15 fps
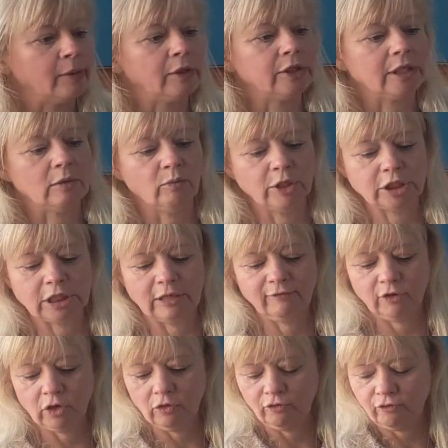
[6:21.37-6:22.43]
Byrdie, which
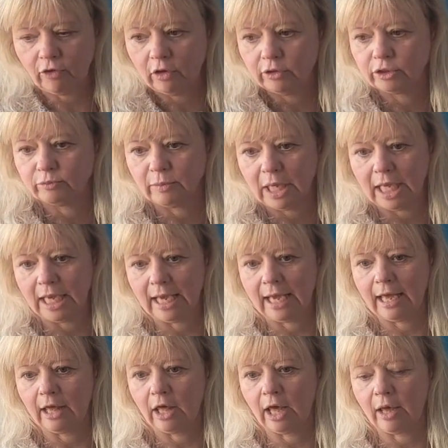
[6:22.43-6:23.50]
if you followed me,
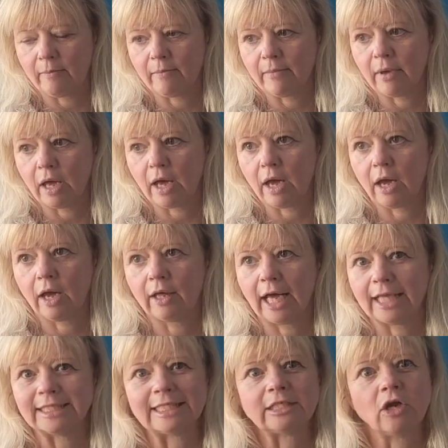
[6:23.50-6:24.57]

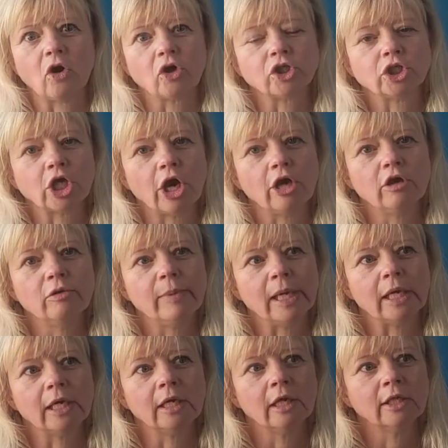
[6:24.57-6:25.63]
I did an
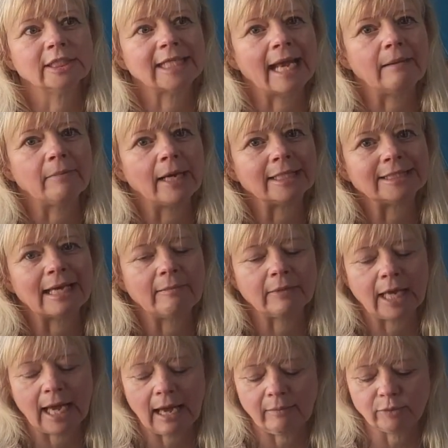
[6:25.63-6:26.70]
October 10 by 10
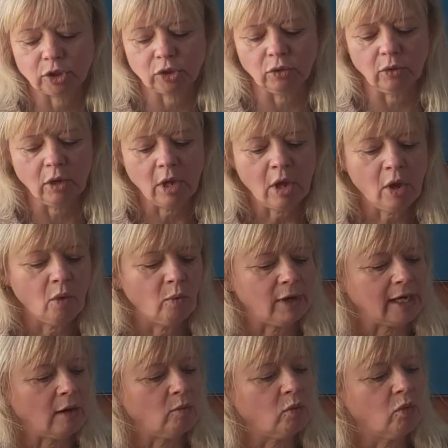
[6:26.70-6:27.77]
capsule when
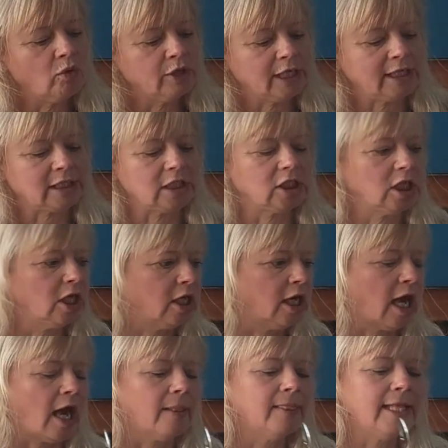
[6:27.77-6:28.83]
I wore this a
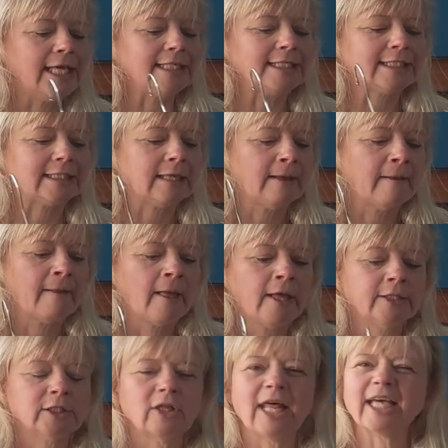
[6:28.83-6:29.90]
ton. And this,
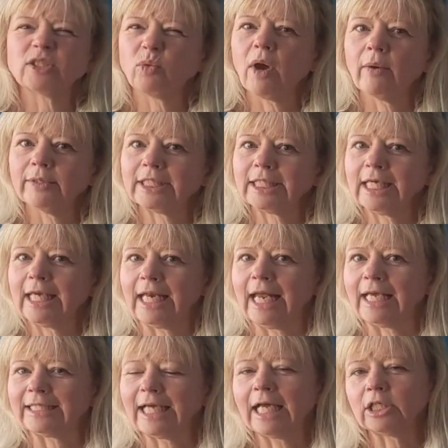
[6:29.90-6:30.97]
so that's what I was thinking
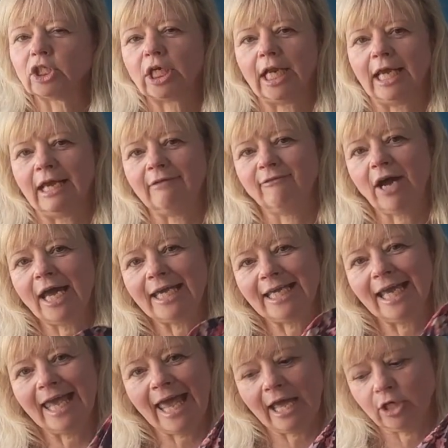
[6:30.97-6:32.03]
is actually, if I
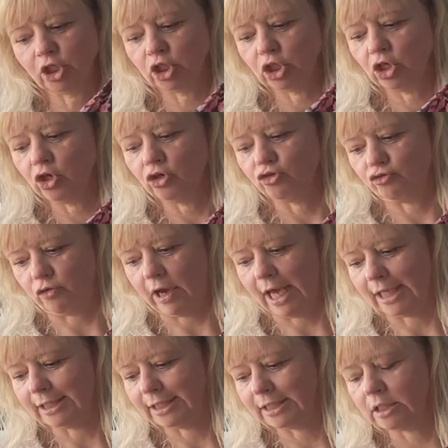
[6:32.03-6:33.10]
can get a shirt
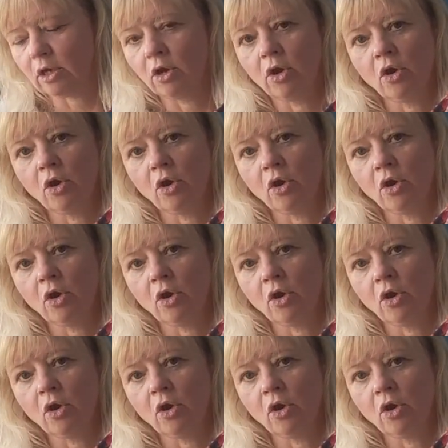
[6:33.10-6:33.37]
dress